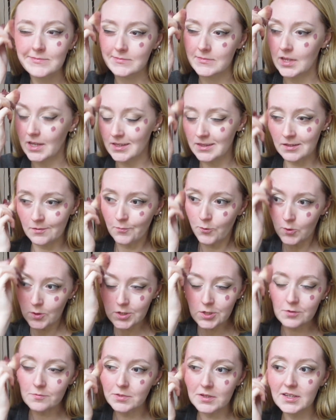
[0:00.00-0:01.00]
And the more
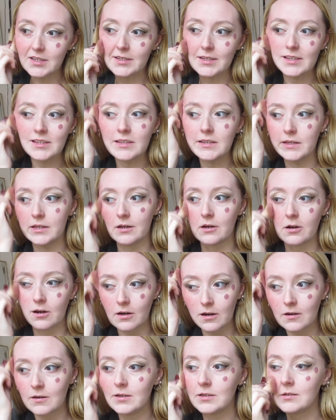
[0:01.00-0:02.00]
you blend in
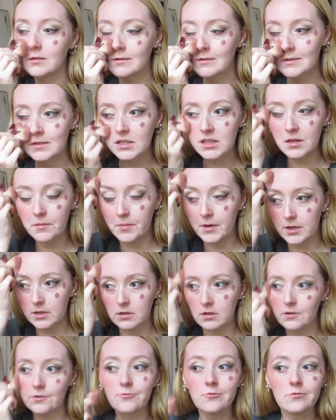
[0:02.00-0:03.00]
here, the
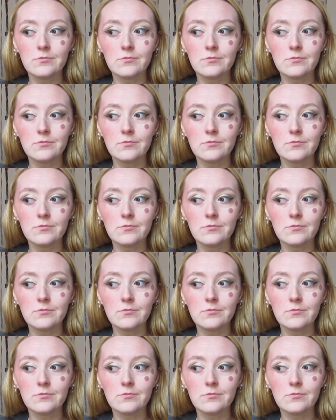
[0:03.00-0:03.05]
better.